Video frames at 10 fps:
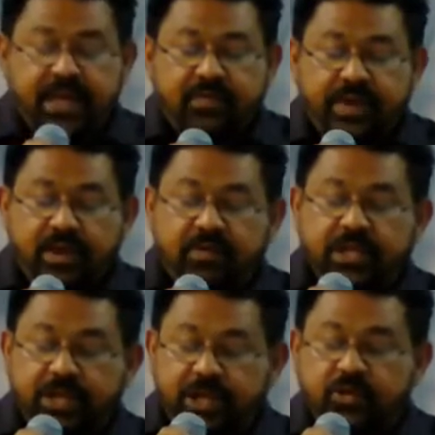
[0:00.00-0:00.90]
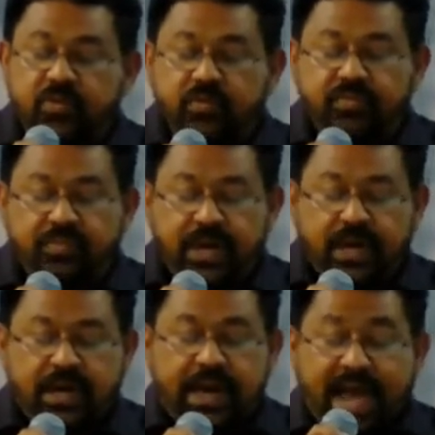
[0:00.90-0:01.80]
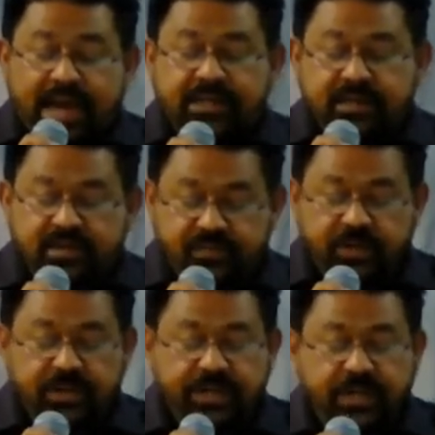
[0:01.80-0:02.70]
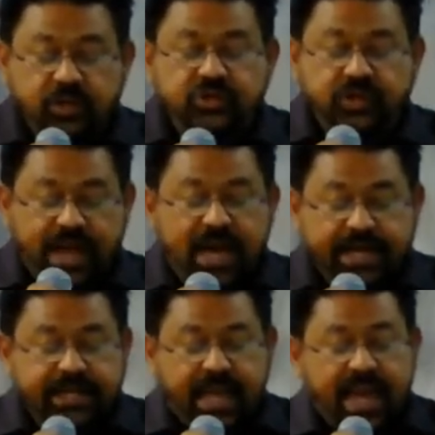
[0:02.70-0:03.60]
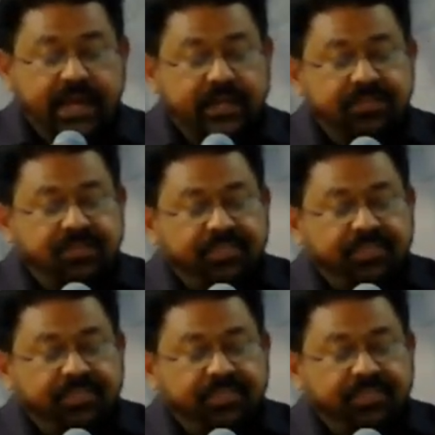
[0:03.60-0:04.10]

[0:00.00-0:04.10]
Whenever you need to act, when you should act, act.